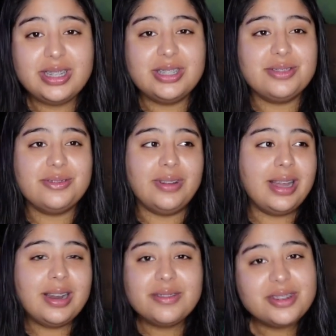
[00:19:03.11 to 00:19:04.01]
is
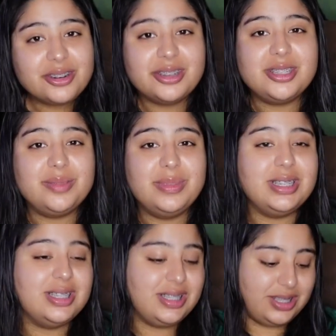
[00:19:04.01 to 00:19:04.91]
right after
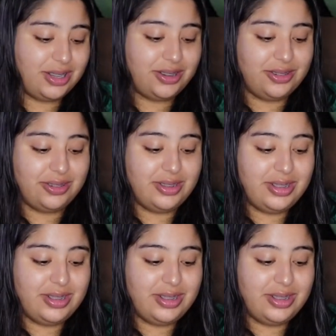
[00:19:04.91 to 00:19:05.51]
Christmas, so